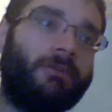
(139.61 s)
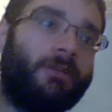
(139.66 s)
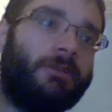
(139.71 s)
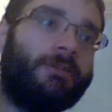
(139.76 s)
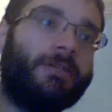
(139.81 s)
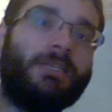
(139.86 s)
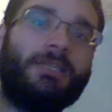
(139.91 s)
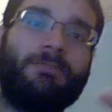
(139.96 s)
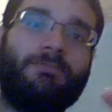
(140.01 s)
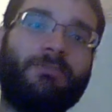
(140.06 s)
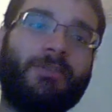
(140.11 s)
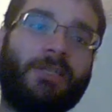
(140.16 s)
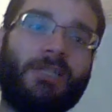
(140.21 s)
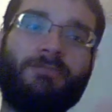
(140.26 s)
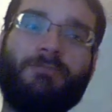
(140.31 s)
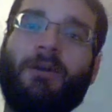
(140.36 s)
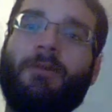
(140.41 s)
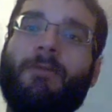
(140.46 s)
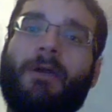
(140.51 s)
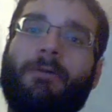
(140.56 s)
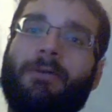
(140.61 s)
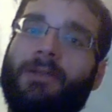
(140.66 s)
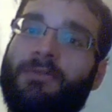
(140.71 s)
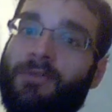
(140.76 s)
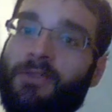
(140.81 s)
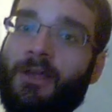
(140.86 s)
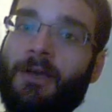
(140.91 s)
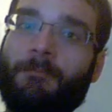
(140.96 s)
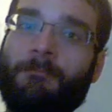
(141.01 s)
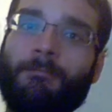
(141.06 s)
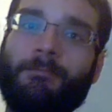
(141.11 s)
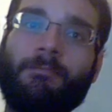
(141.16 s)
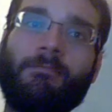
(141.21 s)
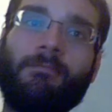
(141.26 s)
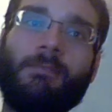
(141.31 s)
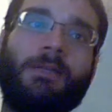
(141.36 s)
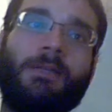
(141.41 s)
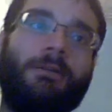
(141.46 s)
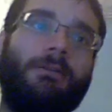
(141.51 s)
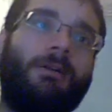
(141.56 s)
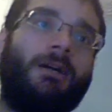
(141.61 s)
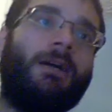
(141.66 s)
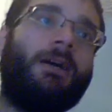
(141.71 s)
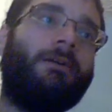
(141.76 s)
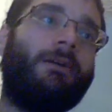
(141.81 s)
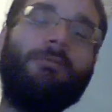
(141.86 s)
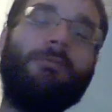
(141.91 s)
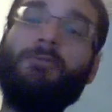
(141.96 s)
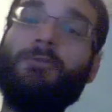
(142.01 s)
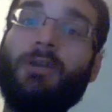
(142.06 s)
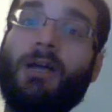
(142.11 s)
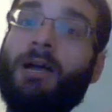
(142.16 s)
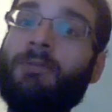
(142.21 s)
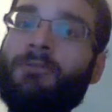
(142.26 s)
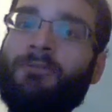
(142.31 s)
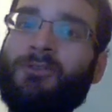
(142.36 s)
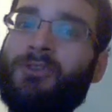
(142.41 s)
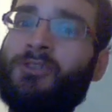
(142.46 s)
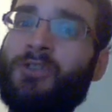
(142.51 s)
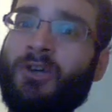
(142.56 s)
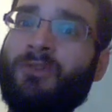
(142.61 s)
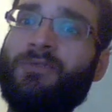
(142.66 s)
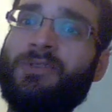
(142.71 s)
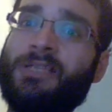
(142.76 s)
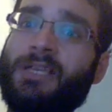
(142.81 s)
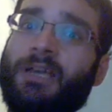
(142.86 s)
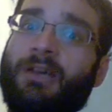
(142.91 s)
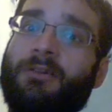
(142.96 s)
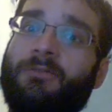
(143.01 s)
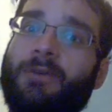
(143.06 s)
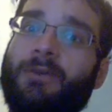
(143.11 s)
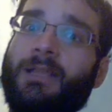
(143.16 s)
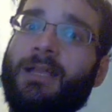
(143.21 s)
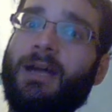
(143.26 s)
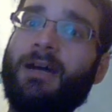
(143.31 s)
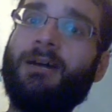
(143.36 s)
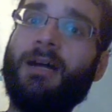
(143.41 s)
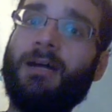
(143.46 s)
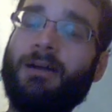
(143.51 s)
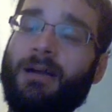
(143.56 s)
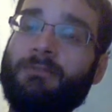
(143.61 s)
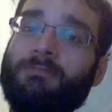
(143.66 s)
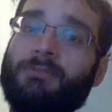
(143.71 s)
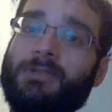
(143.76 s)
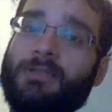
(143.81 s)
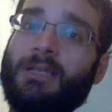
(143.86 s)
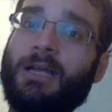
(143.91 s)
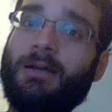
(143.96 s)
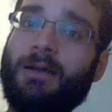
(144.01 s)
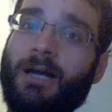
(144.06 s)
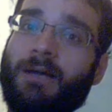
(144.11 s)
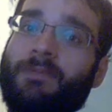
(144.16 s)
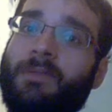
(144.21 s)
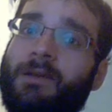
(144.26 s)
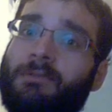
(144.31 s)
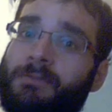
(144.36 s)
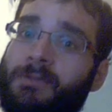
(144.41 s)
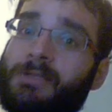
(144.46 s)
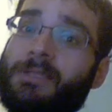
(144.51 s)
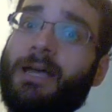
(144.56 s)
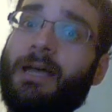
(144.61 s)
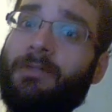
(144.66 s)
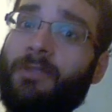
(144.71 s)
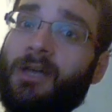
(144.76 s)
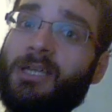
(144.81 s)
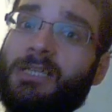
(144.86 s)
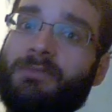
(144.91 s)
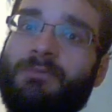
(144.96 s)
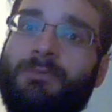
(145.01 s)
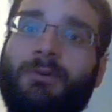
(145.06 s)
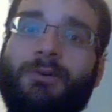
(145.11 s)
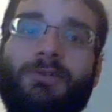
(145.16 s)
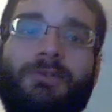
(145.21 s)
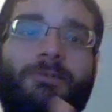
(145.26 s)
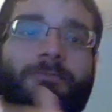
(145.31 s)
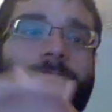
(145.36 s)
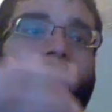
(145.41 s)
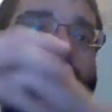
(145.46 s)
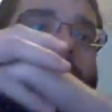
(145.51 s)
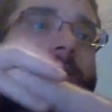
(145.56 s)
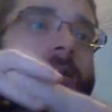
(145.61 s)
You know, this is primarily for them. I'm doing a service here, really. I'm just that nice of a person.